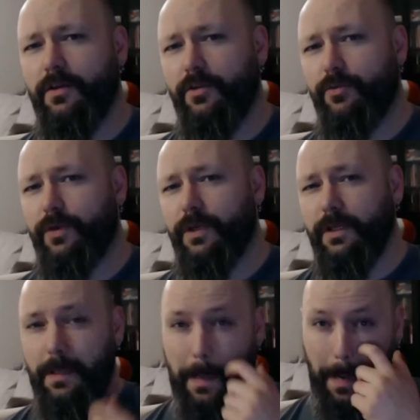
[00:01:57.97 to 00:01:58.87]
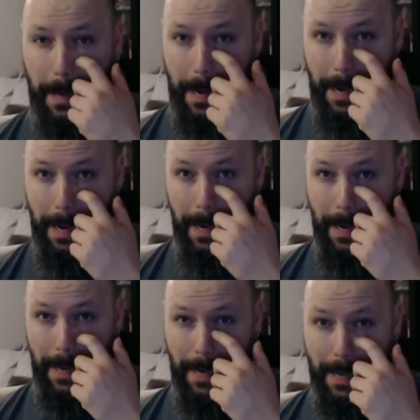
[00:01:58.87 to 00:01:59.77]
3,
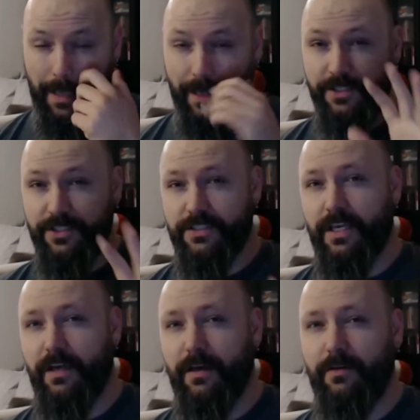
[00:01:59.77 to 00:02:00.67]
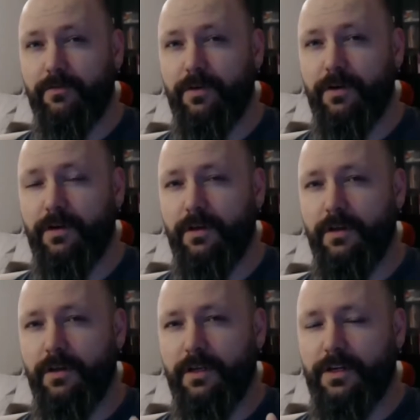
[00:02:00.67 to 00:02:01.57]
I just have
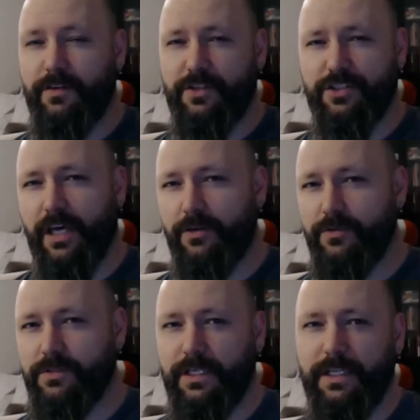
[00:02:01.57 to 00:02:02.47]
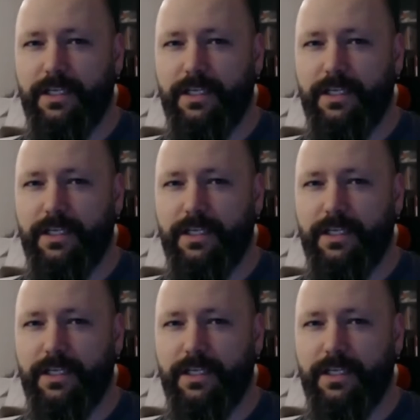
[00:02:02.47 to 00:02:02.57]
kind of the shadows laid